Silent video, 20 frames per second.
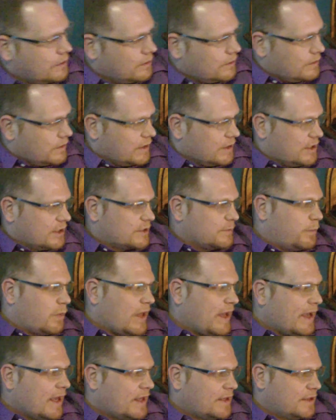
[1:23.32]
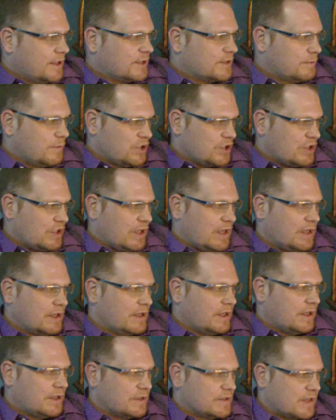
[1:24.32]
The display on this machine
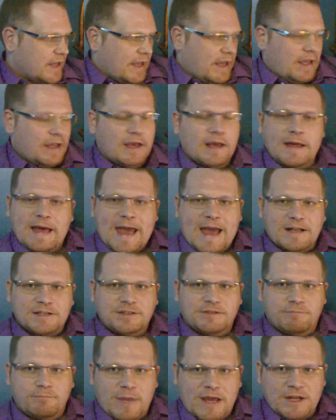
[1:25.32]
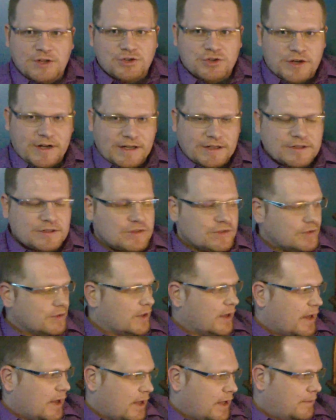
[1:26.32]
is a active matrix
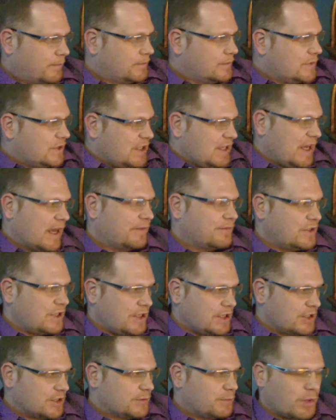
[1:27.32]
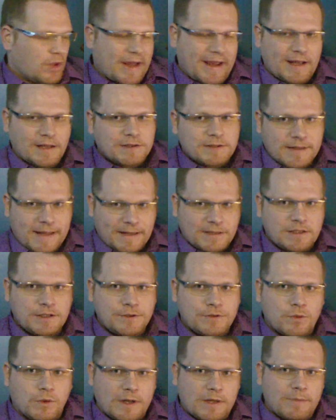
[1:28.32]
TFT display. It's
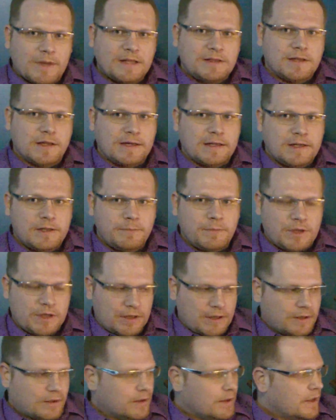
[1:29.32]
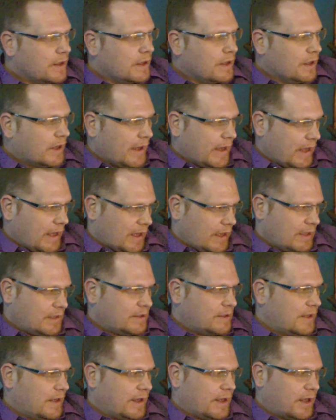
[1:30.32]
1920 by 1080p,
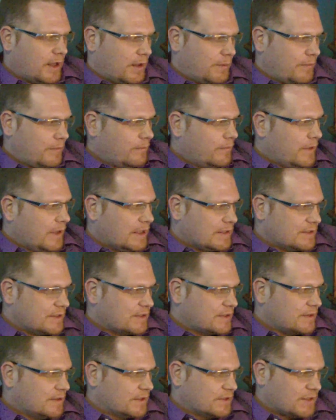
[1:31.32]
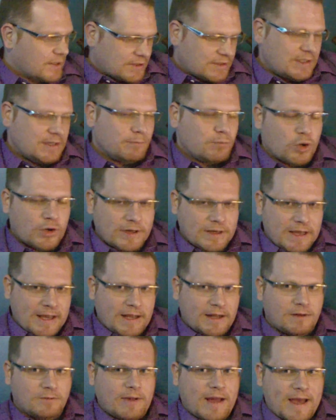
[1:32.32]
and it's a
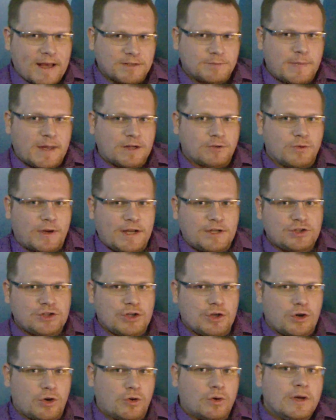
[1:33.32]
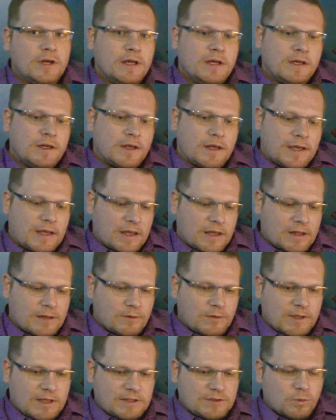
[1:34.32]
16.9 aspect ratio,
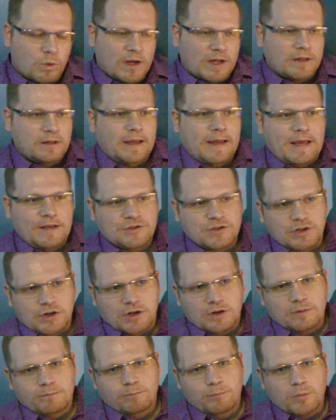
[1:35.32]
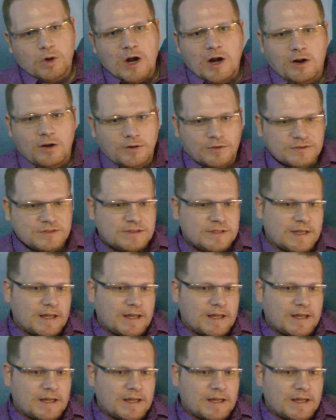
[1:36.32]
and it's what Acer calls